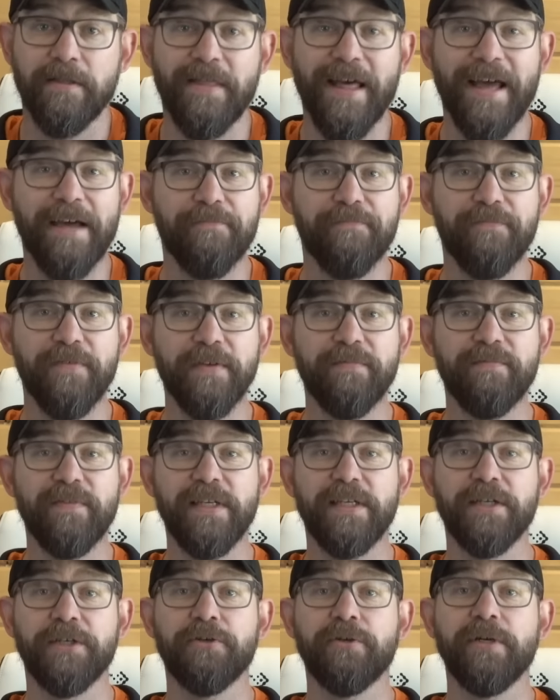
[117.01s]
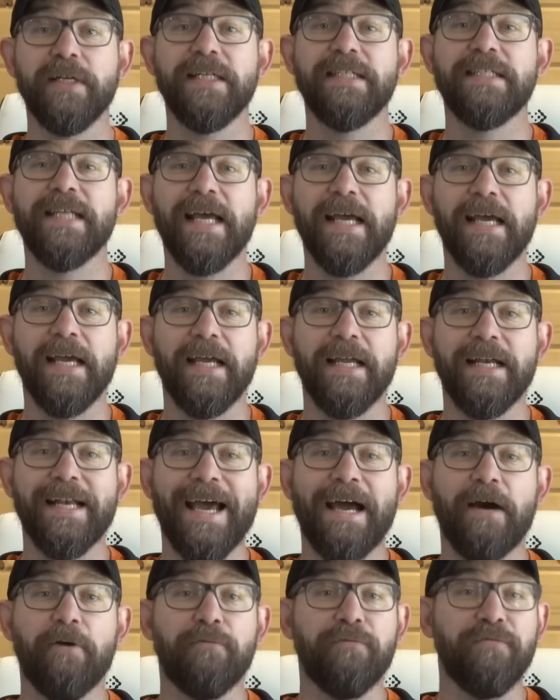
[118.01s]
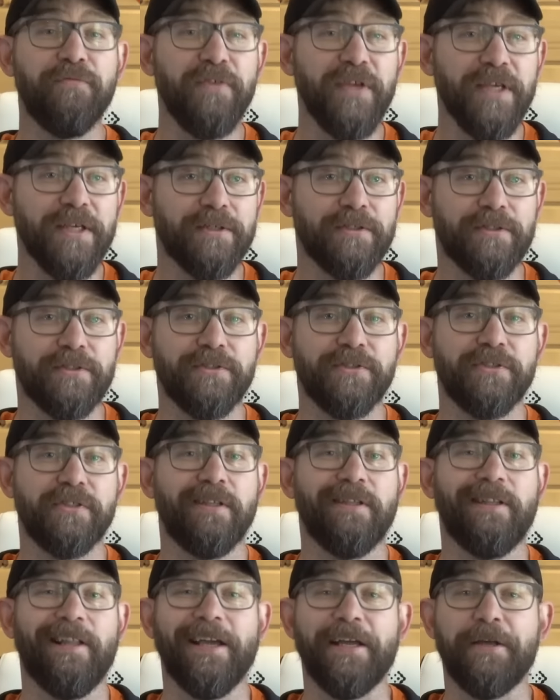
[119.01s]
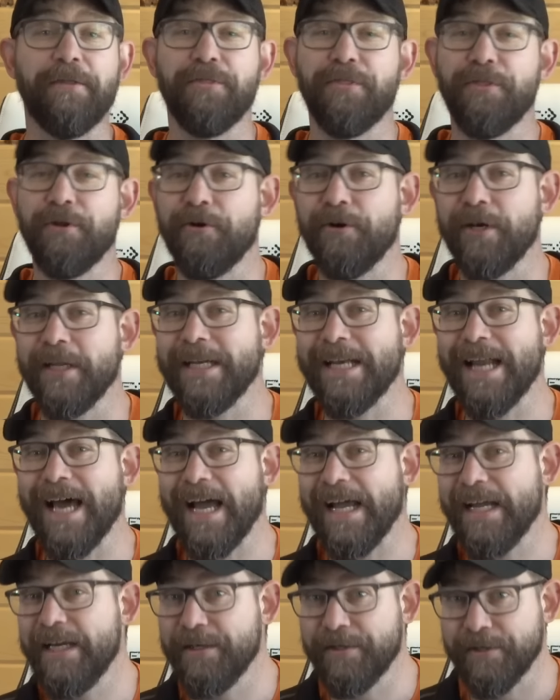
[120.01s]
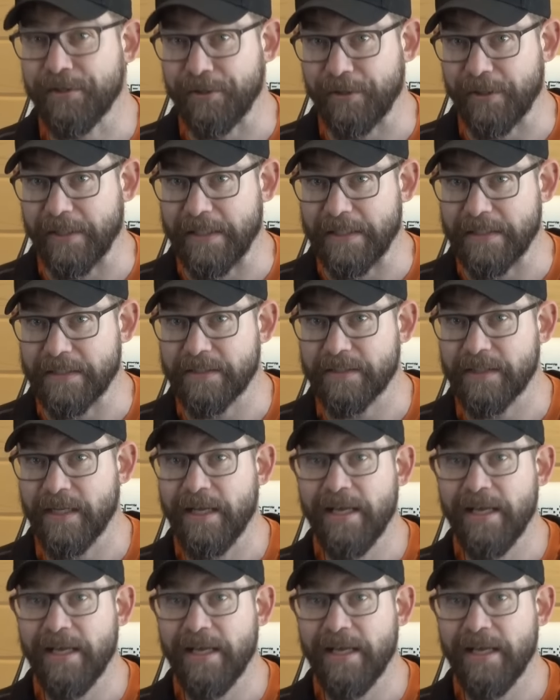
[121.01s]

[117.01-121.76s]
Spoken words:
that 50-degree day now feels like 39 degrees.